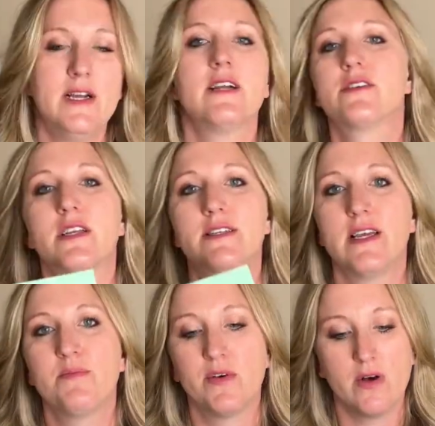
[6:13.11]
here's an
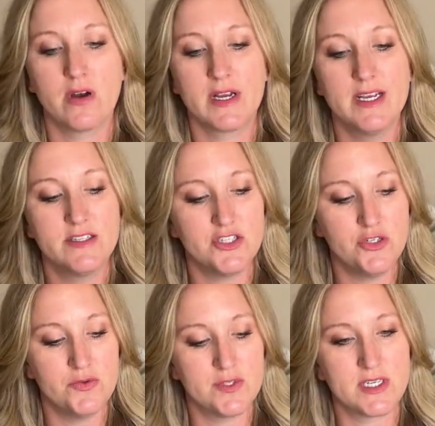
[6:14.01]
example. Our kids
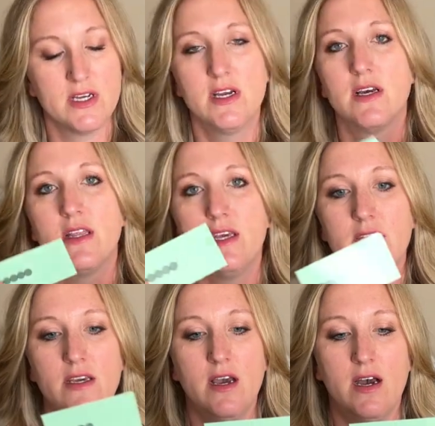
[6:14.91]
used the